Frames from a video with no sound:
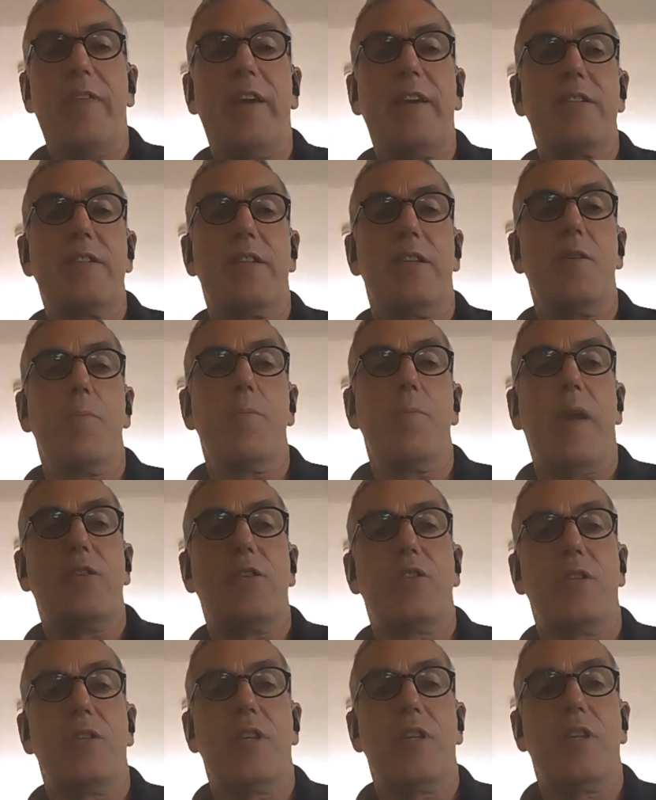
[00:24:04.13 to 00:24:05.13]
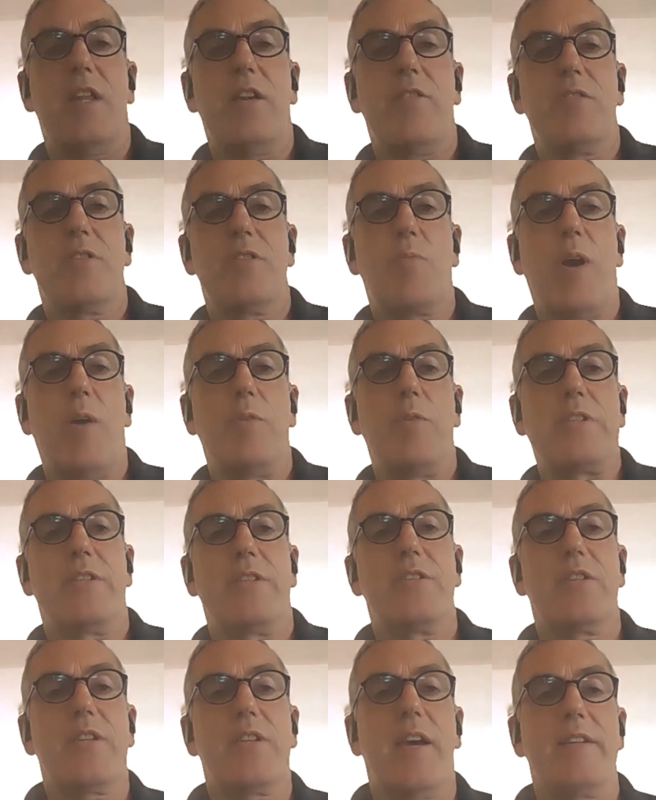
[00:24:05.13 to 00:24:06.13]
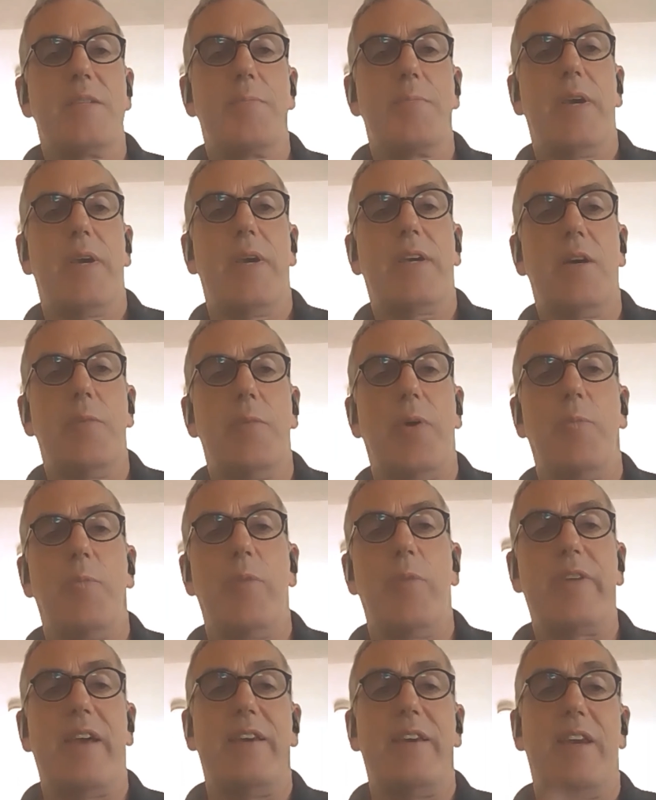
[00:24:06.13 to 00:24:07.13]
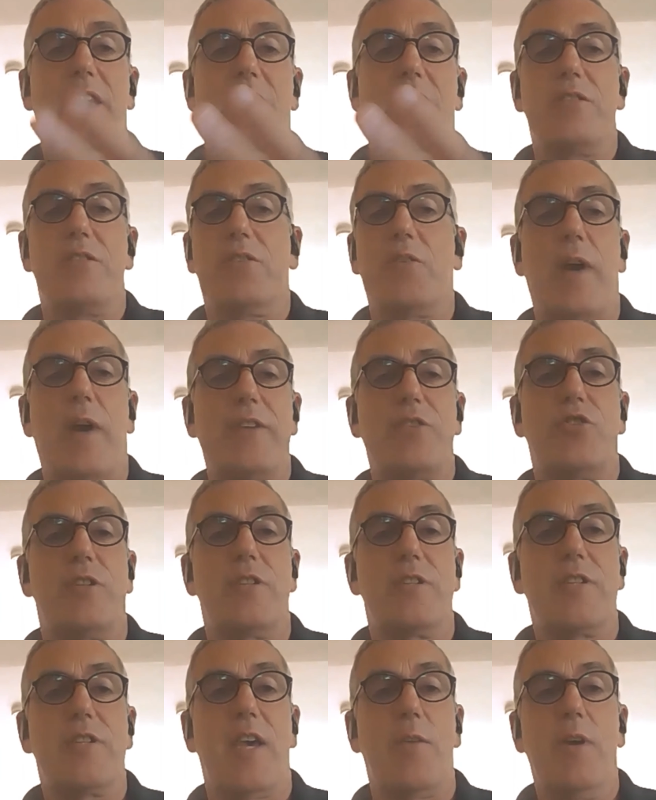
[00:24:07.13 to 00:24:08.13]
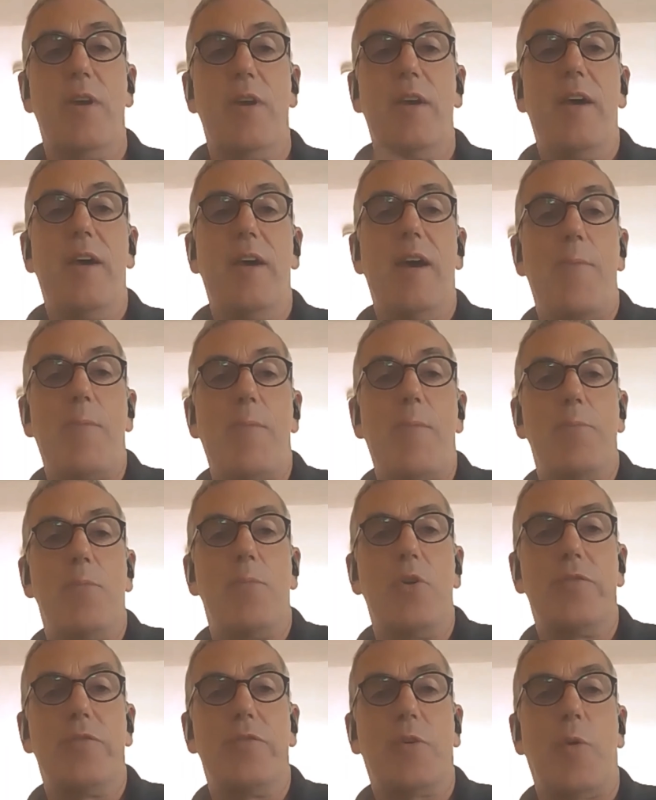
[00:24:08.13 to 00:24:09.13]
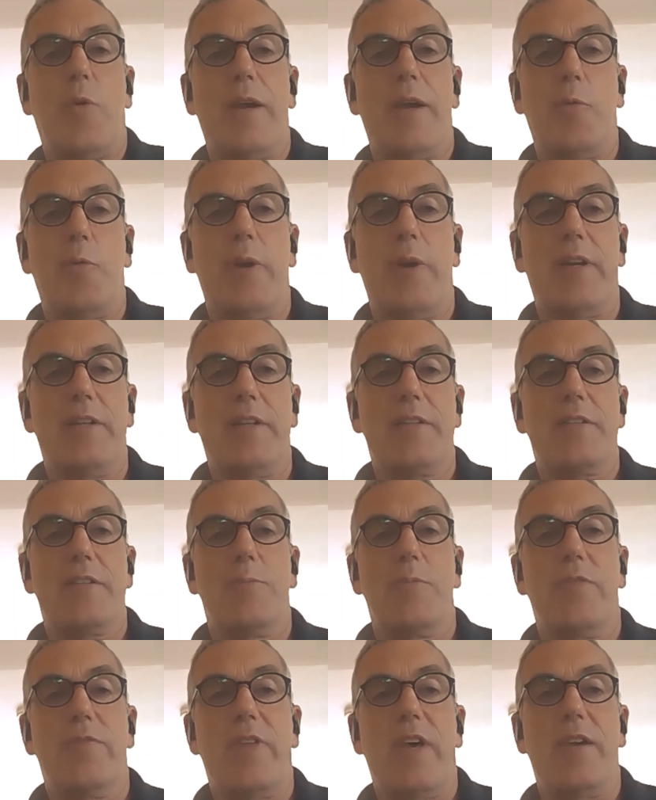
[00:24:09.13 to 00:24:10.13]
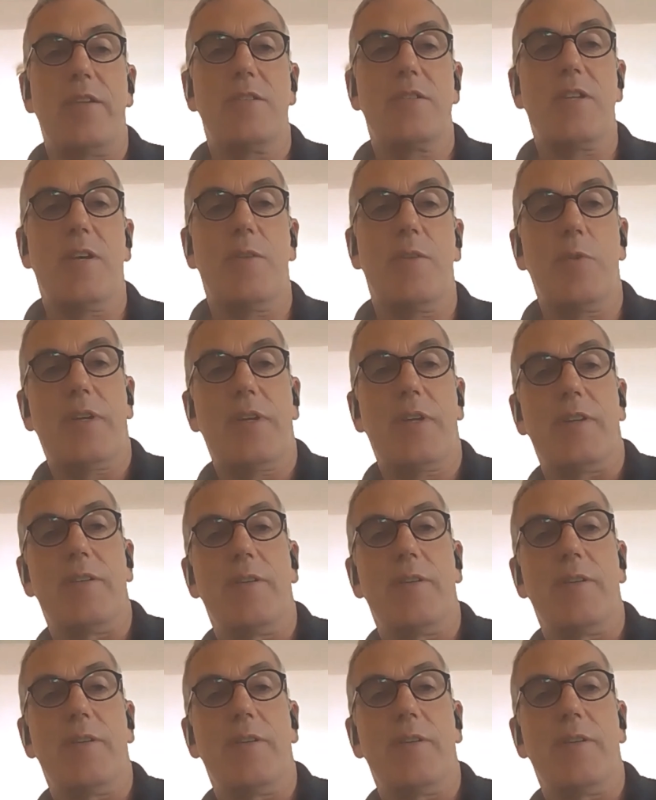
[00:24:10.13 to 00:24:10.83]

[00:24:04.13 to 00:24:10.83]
things that you mentioned earlier as well, which I'd just like to pick up on, we're getting loads of questions, so I might move quite quickly to some of those so we can,